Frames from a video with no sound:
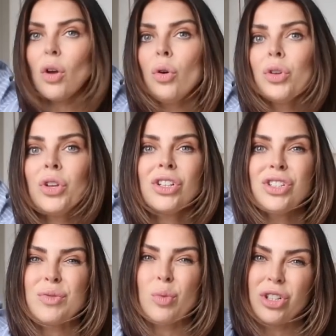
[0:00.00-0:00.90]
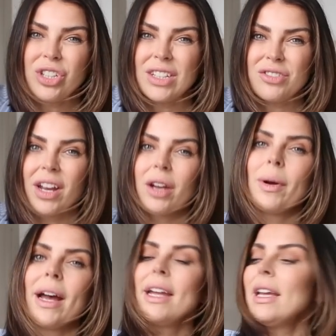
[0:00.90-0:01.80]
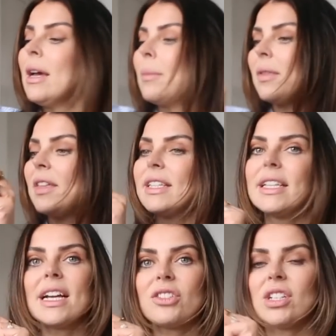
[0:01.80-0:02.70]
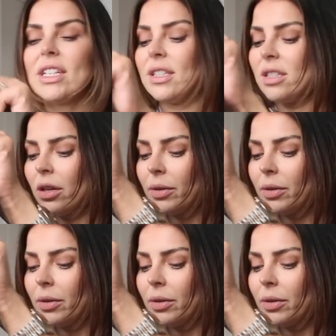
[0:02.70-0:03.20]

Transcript: or you can just wash it straight away. But this is actually so